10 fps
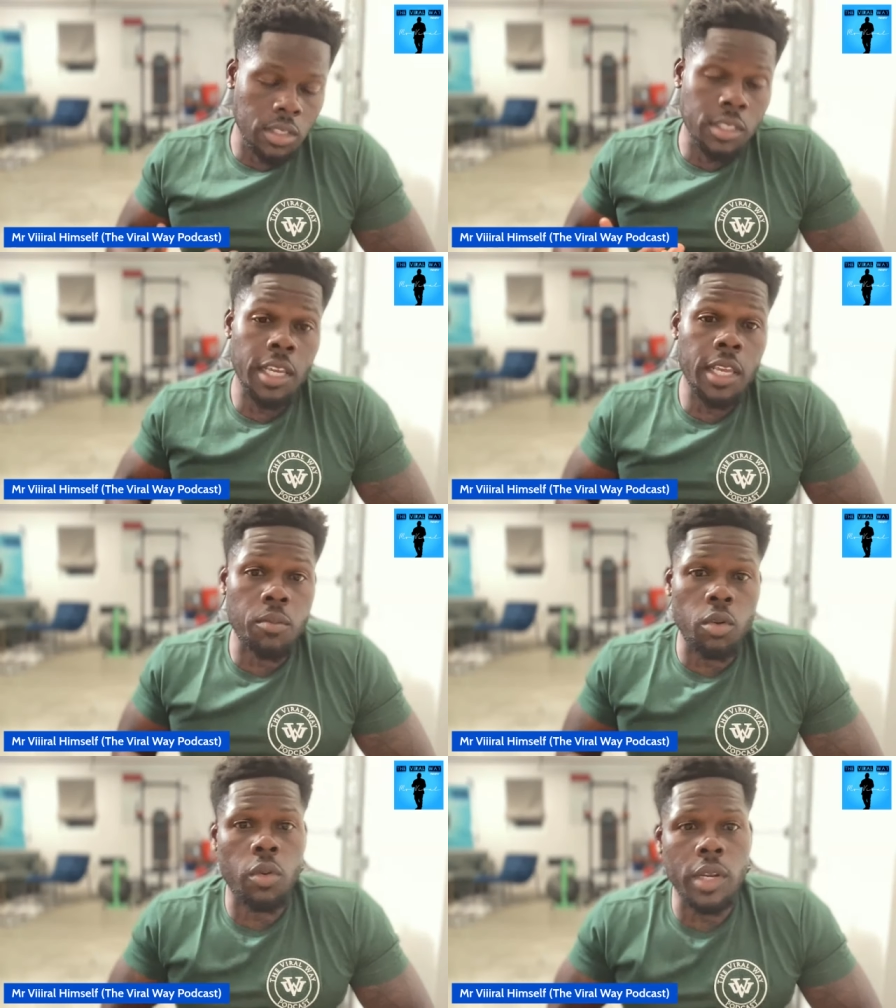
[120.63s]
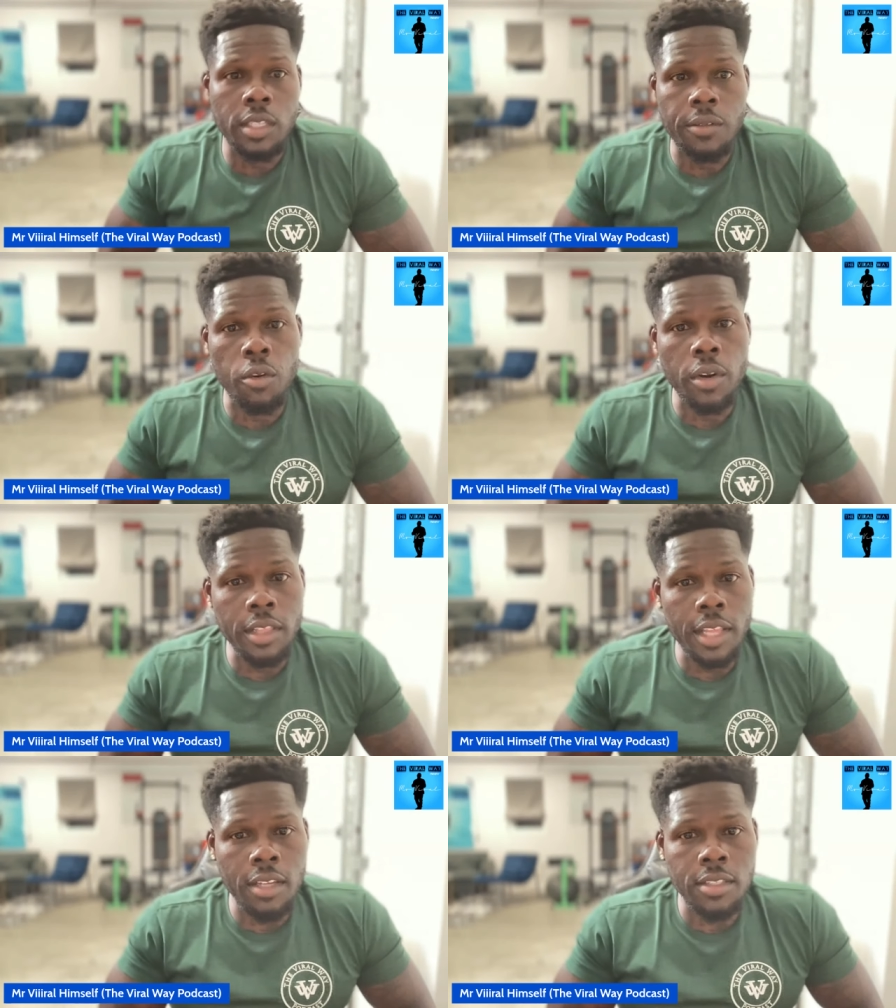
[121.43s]
team requested forty
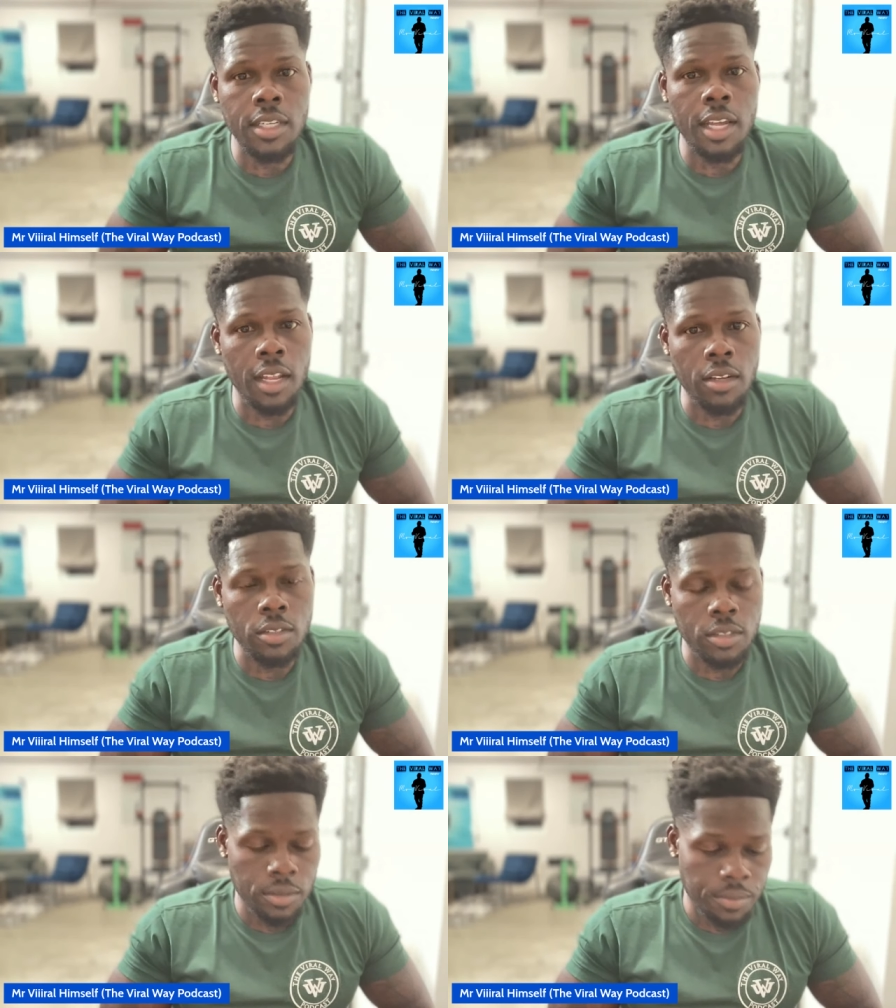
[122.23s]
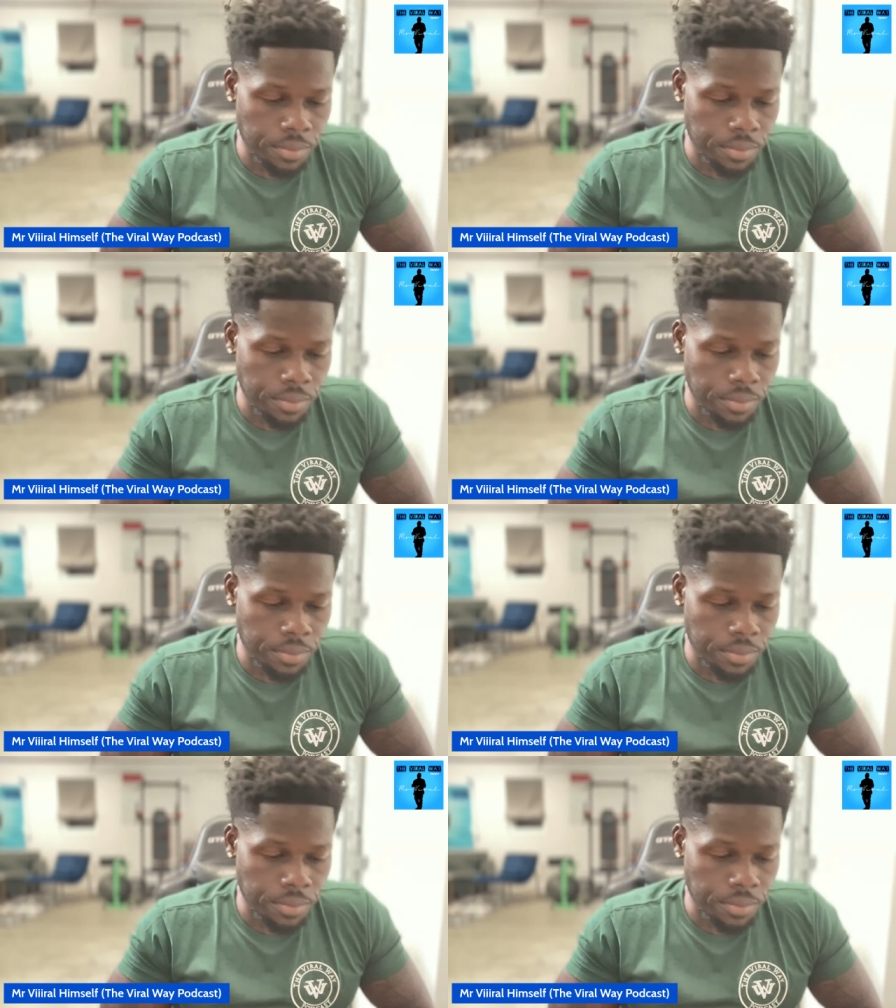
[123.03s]
thousand dollars,